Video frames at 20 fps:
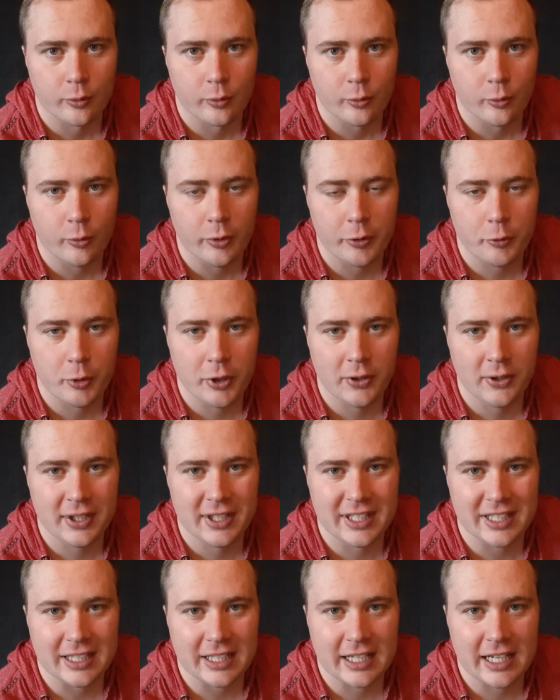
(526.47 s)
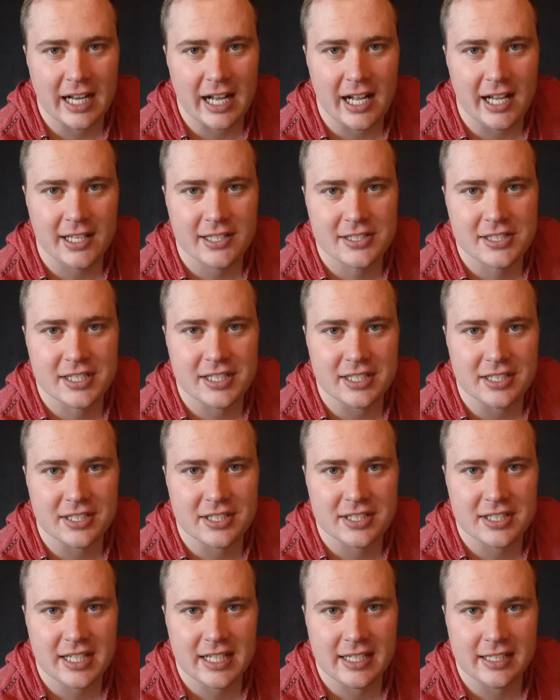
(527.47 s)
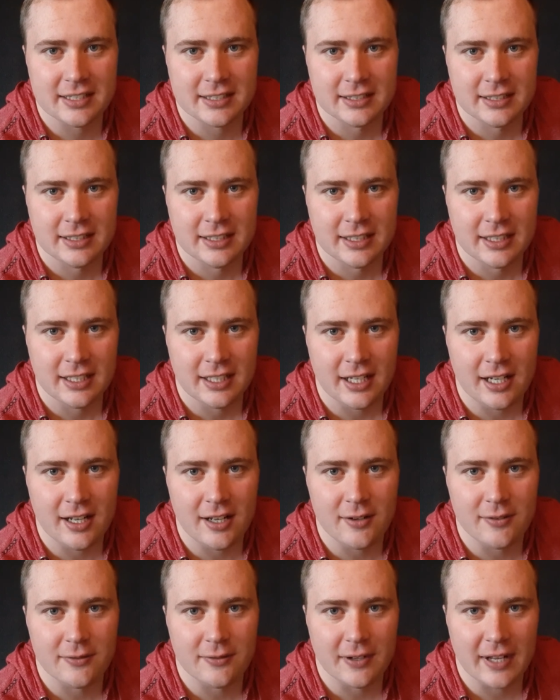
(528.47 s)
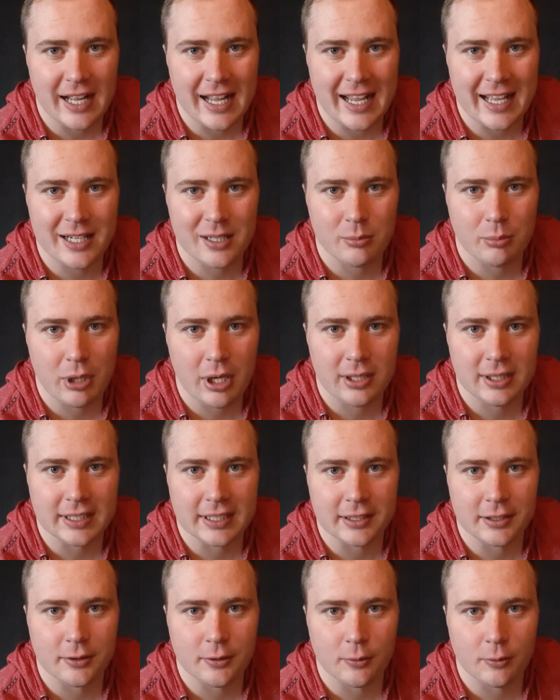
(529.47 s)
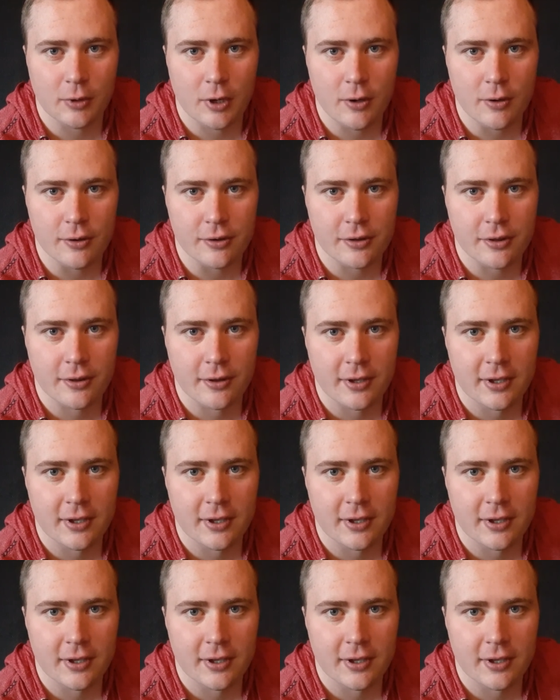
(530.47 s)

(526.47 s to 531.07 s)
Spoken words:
When we're in a constant state of anabolic growth,